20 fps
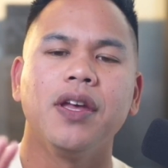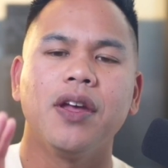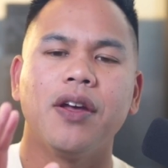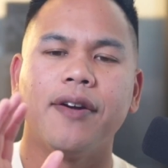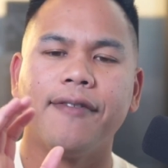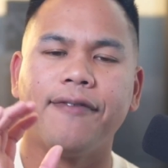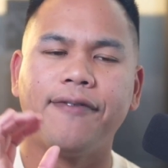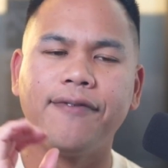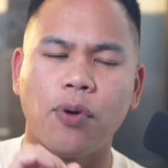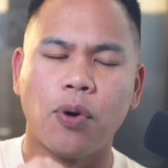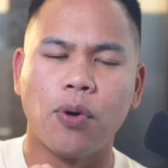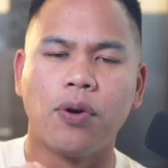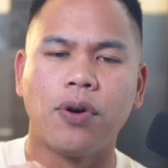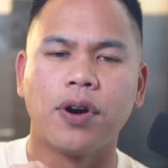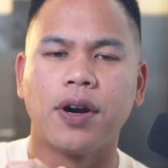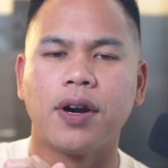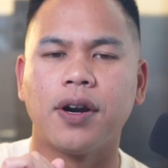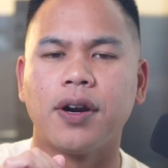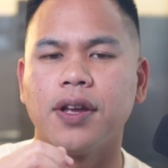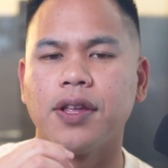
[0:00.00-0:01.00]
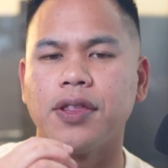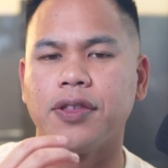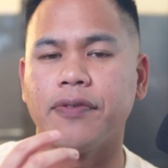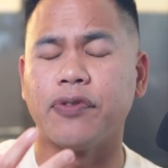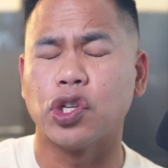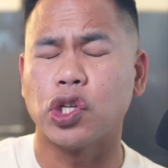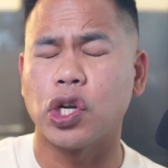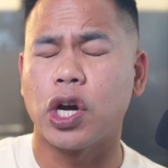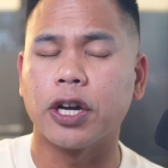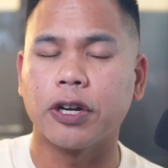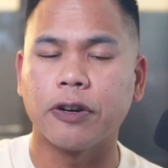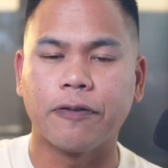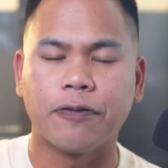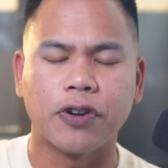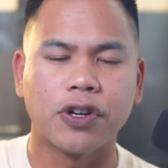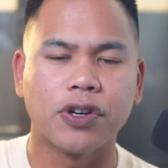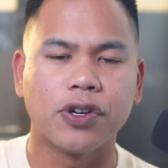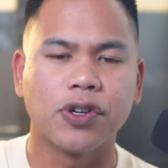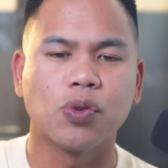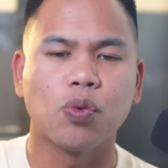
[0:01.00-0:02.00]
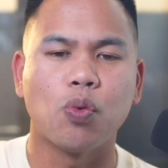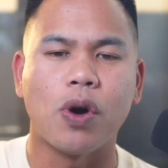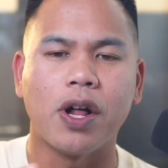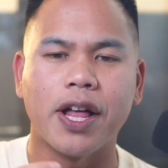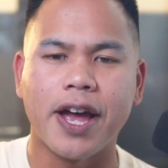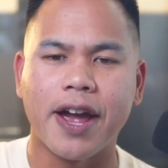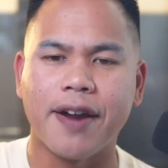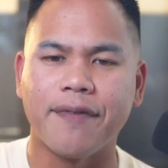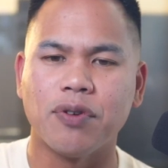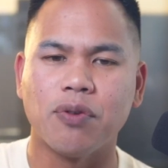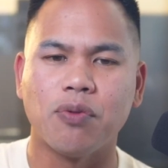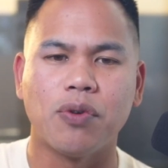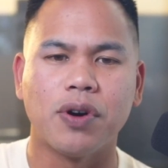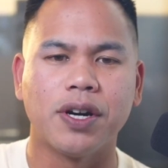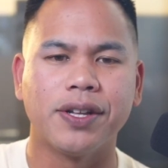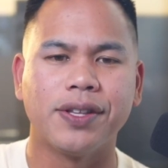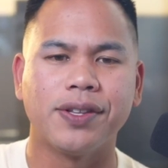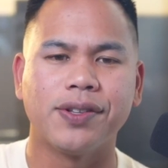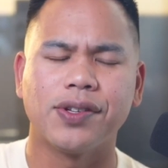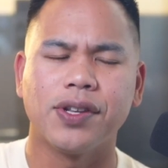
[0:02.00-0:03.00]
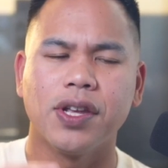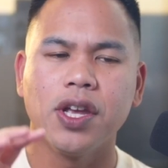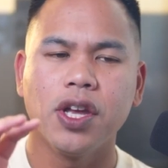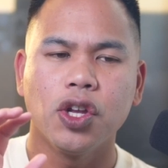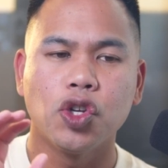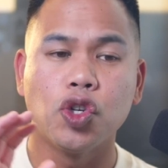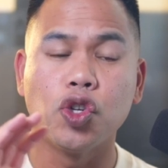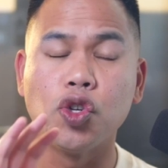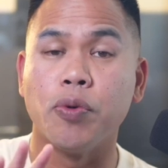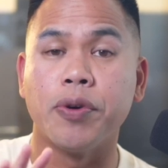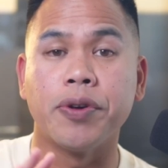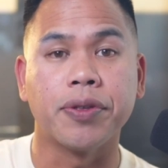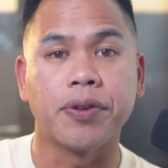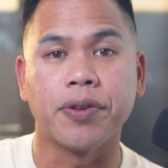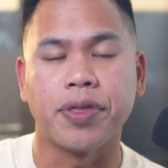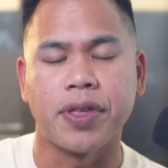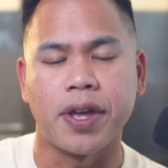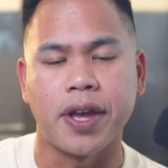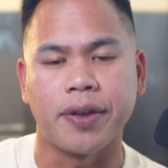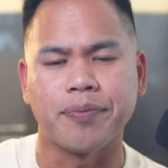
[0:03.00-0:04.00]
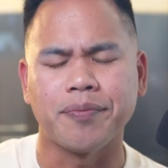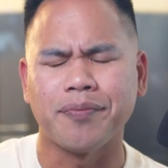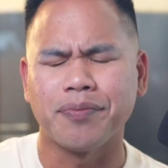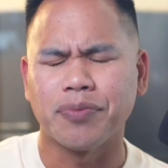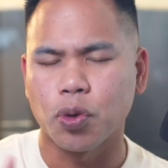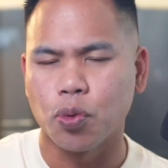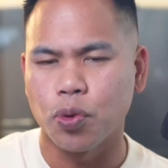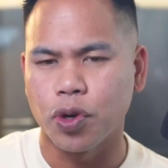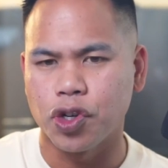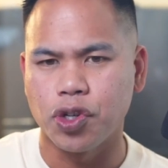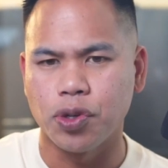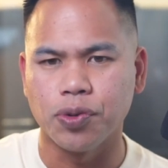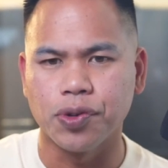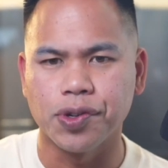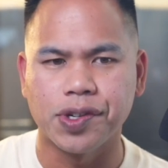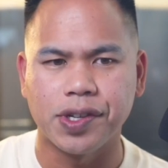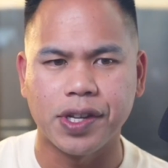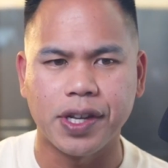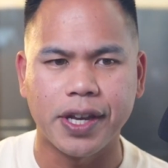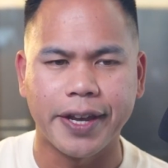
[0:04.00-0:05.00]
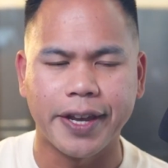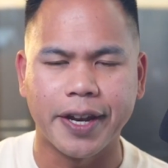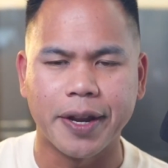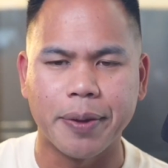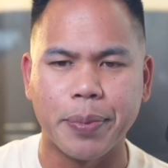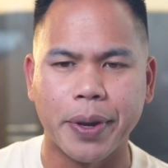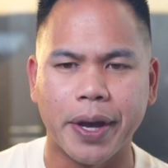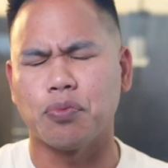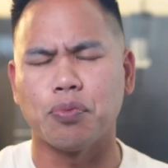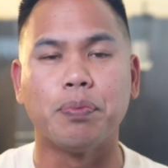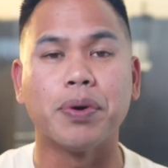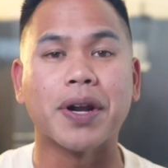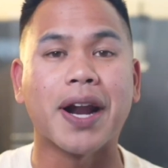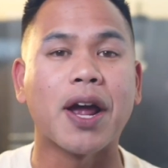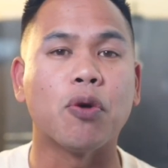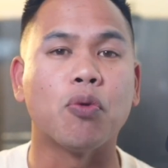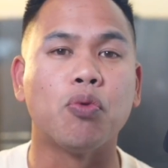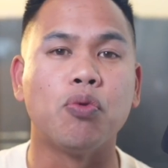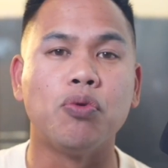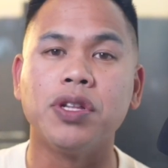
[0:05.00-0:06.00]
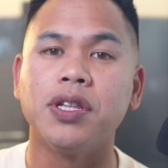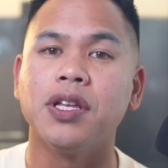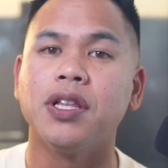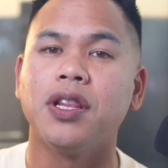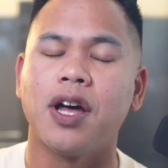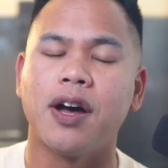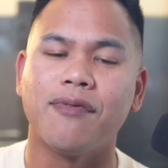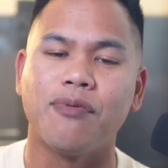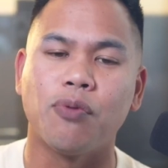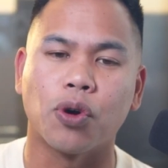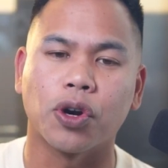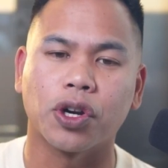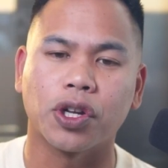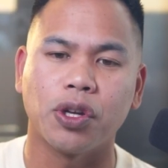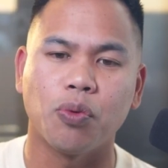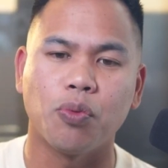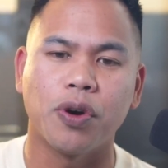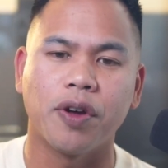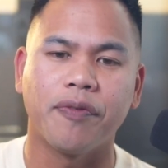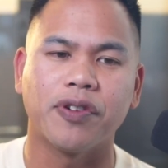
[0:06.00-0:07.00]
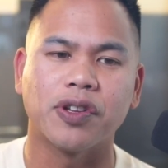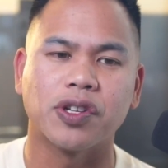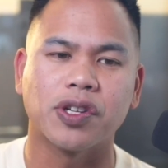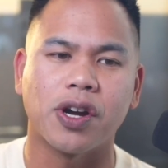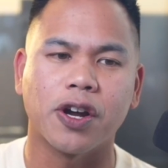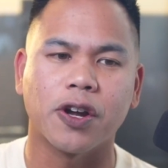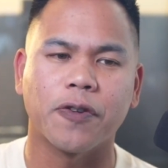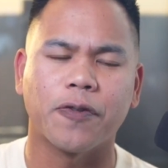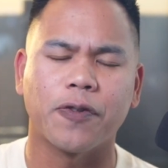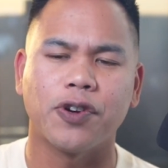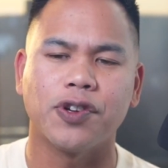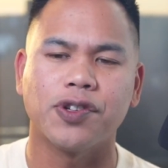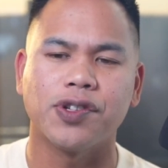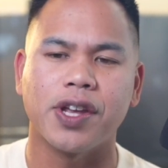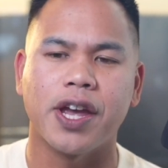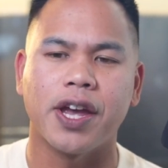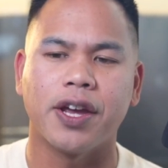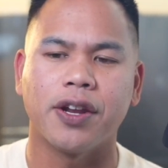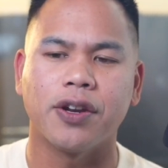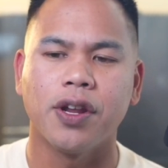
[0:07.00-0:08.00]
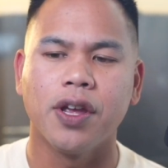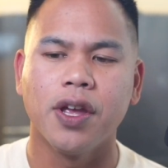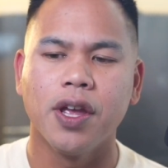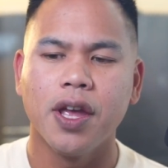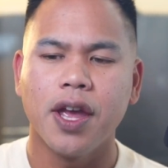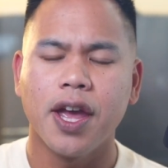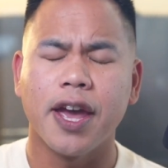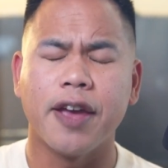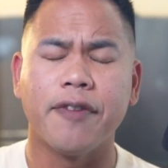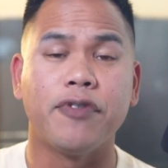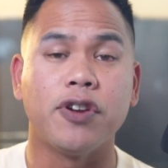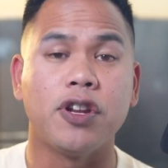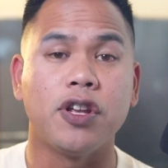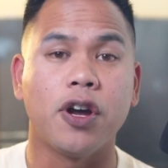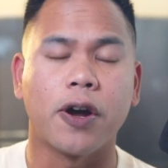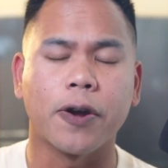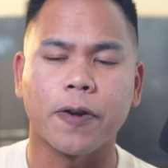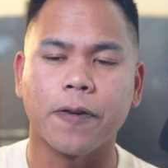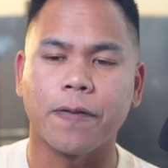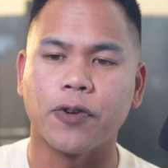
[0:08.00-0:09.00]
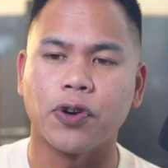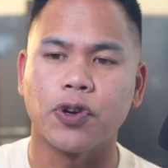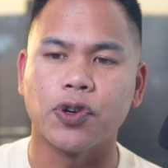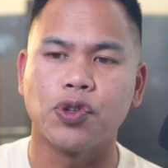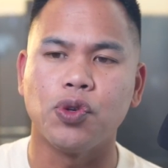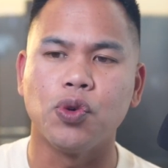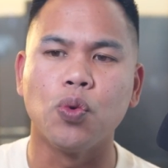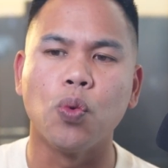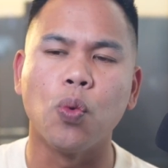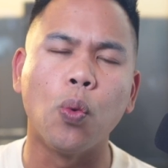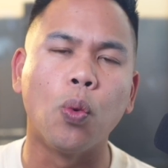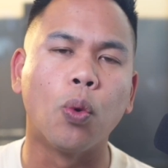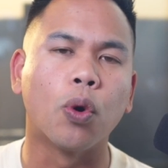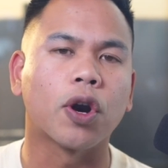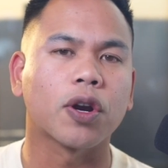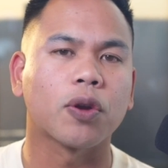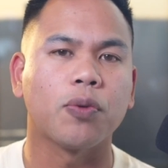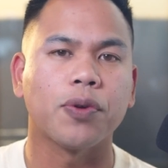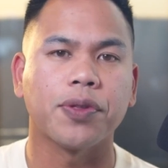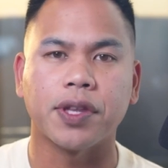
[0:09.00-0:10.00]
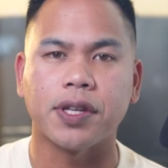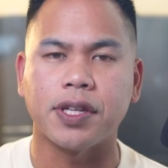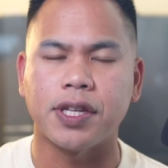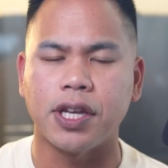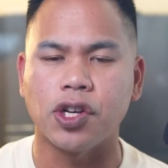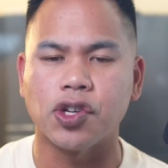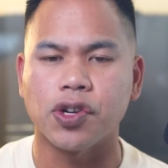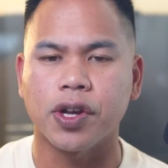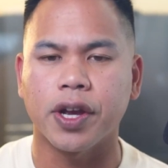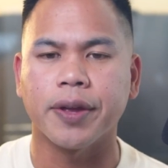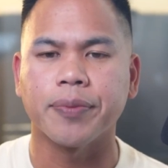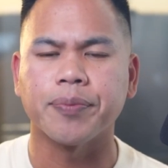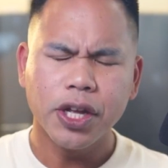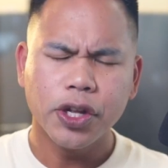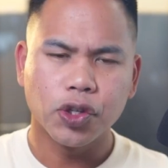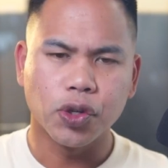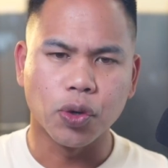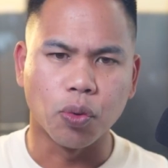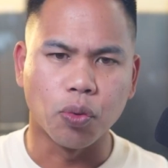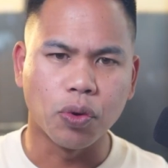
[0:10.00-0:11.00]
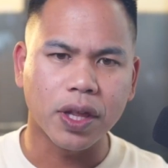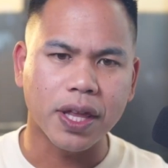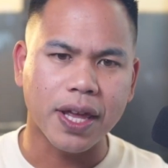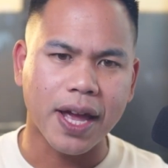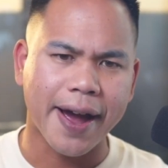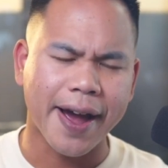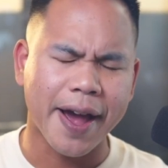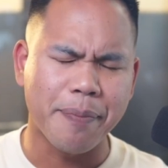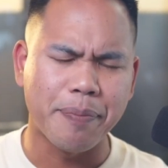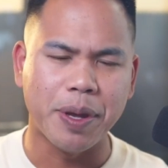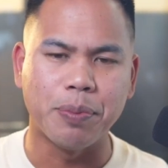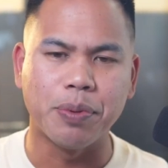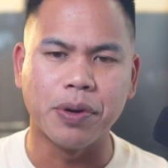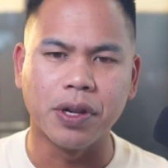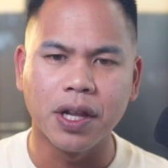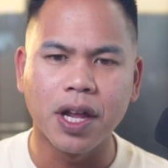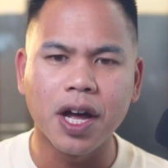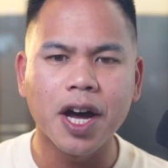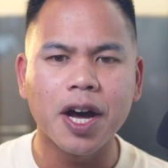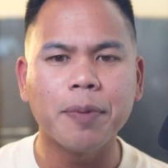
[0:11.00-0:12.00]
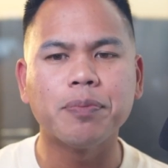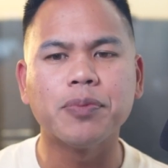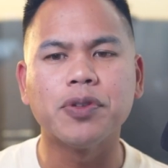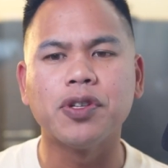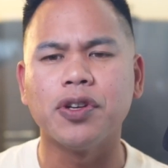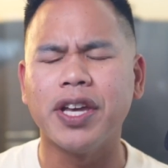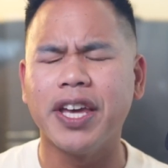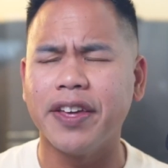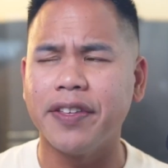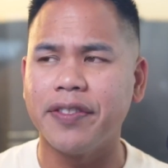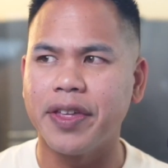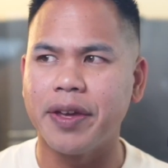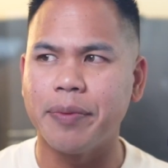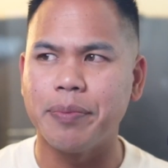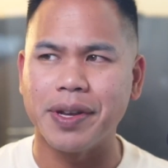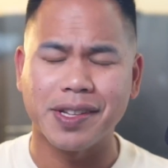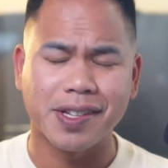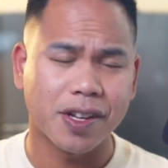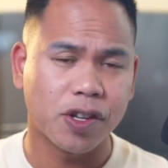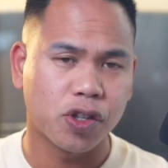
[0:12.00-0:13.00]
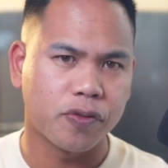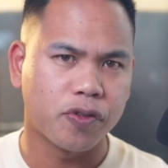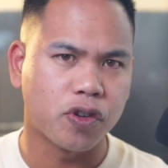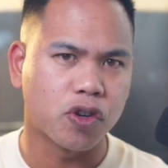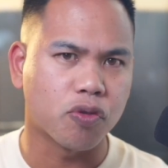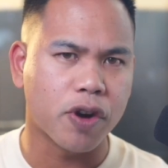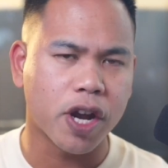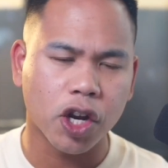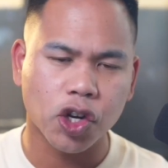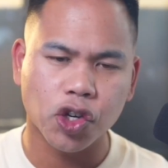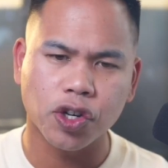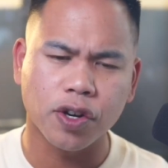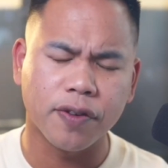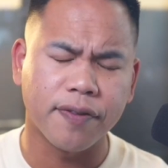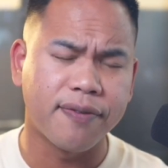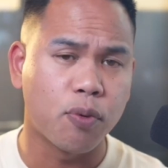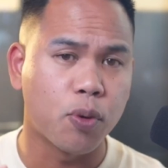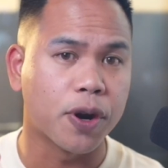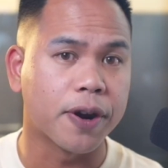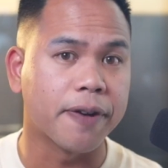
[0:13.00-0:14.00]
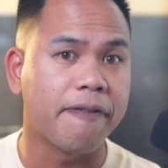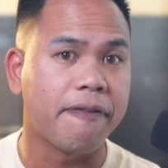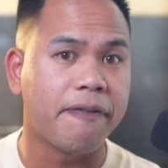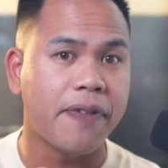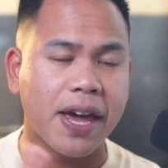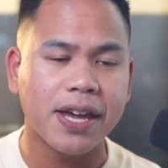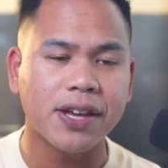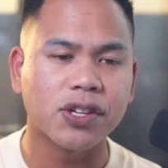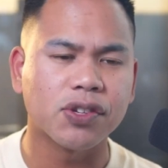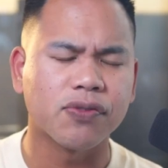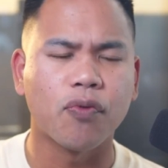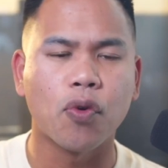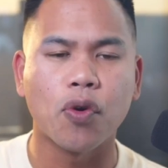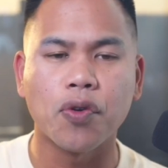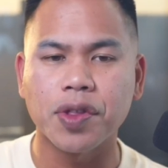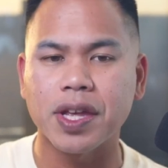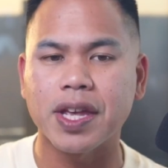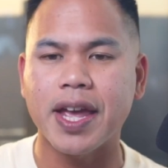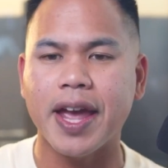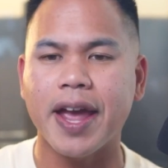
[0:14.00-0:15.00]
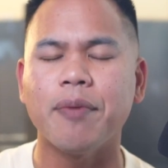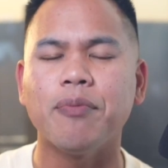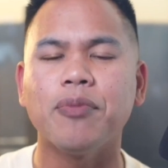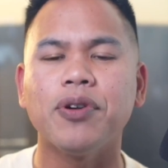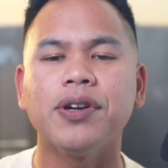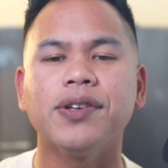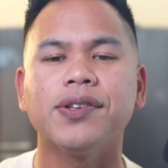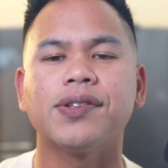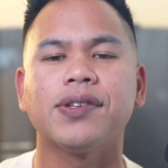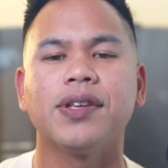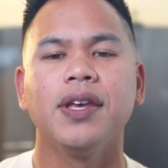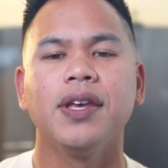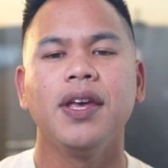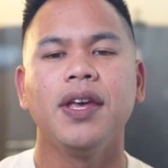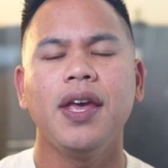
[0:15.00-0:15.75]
for the photographers while everyone's doing their thing, which you'll see in a bit. But I really love working with photographers and videographers who work with the DJ to really hype people up, to give them a sense of direction of where to face for the cameras.